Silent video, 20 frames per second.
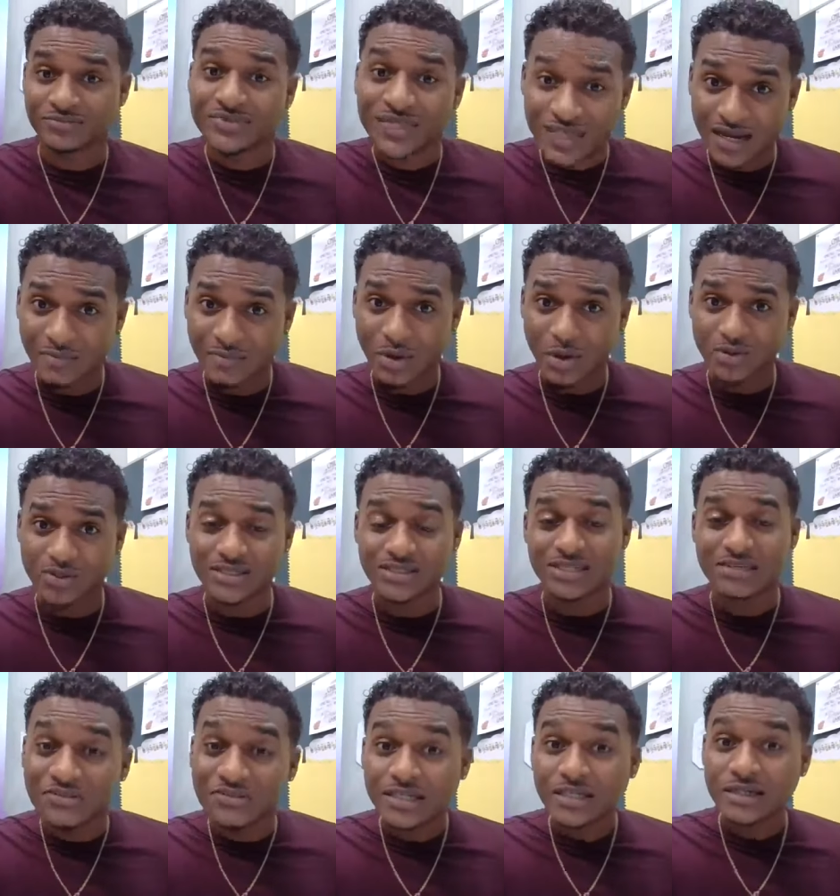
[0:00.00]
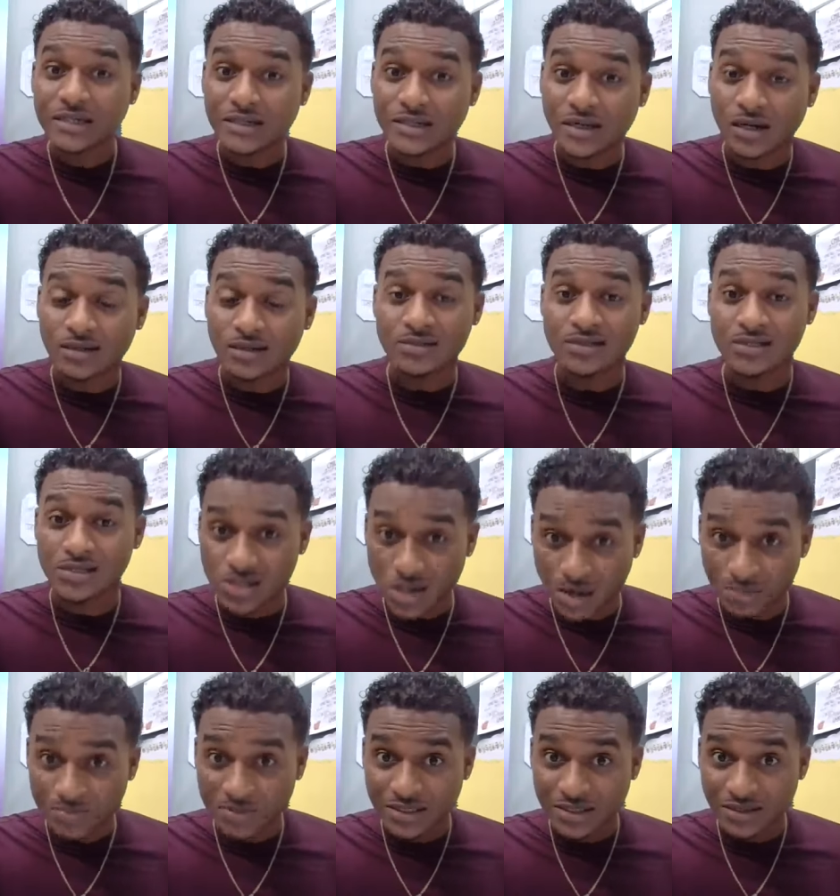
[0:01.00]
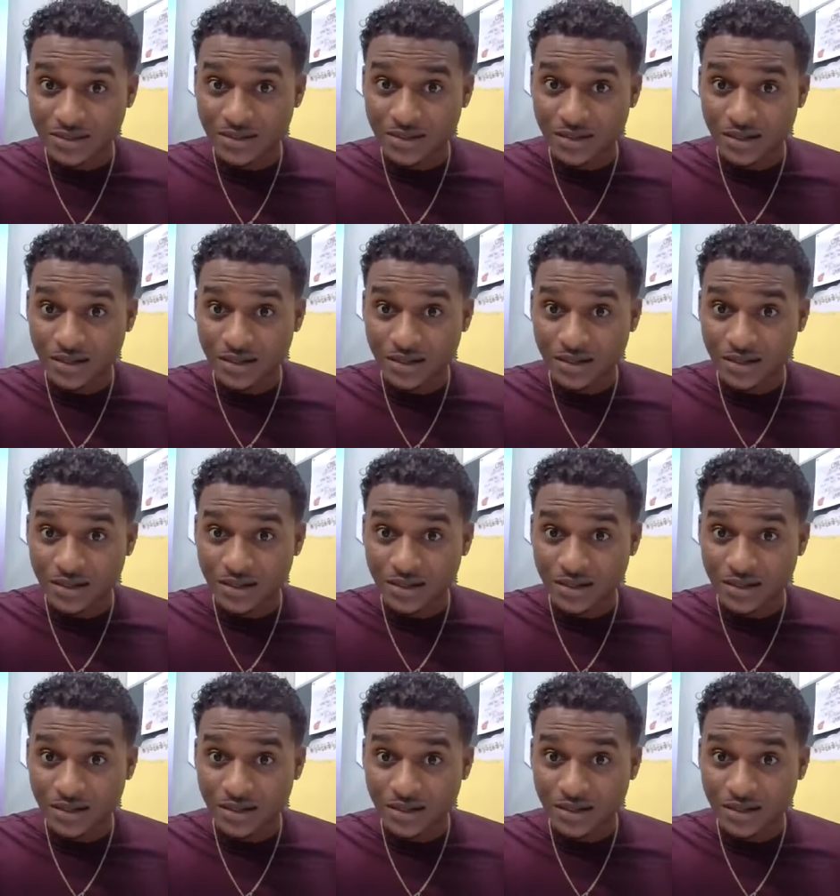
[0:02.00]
Think about it. If the colonel stopped